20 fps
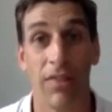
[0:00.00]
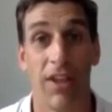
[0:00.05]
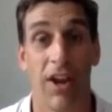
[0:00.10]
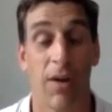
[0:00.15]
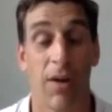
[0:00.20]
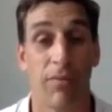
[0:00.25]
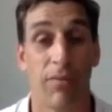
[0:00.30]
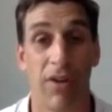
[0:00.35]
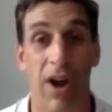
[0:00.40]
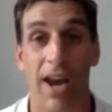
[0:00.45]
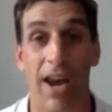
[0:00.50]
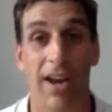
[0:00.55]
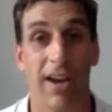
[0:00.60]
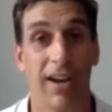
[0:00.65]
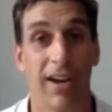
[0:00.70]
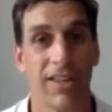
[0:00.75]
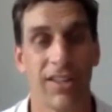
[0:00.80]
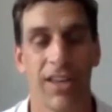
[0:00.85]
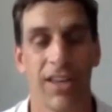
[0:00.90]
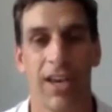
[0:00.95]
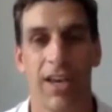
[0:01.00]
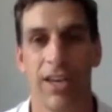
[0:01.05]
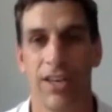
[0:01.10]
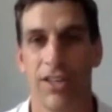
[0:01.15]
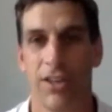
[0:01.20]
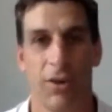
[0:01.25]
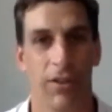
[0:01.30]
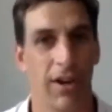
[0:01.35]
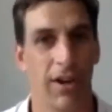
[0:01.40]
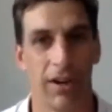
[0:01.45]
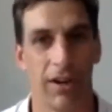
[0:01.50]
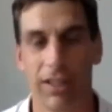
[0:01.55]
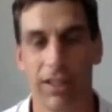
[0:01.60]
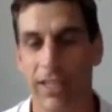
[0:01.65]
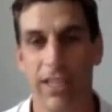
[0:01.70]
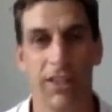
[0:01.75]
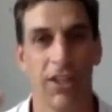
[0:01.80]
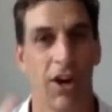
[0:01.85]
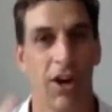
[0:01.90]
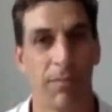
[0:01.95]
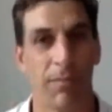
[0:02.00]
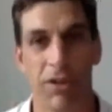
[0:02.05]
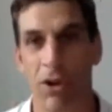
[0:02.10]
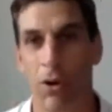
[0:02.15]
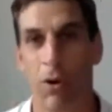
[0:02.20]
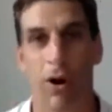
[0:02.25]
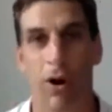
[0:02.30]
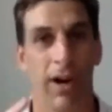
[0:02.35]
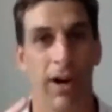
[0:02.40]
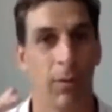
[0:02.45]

their products. So they're clean, they're pure,